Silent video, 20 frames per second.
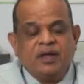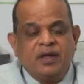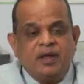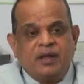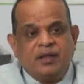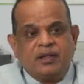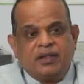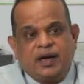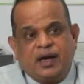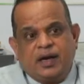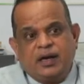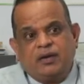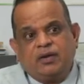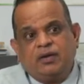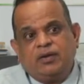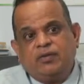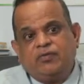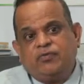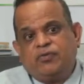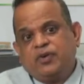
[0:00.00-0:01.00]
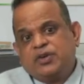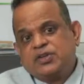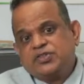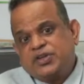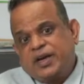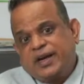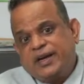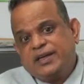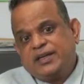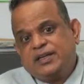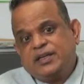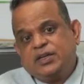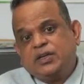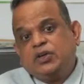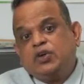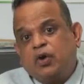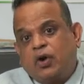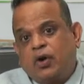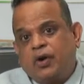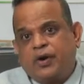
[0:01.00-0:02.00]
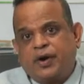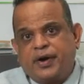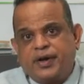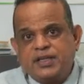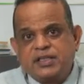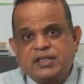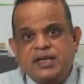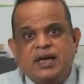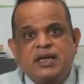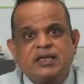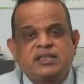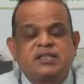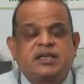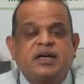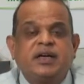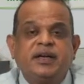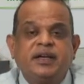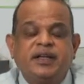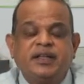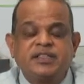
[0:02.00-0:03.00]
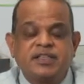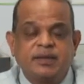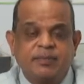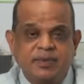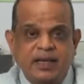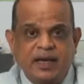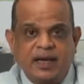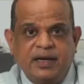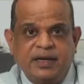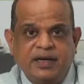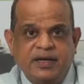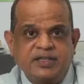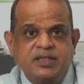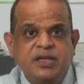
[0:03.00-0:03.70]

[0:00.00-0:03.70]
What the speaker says: that if your child toys has contained some phthalates,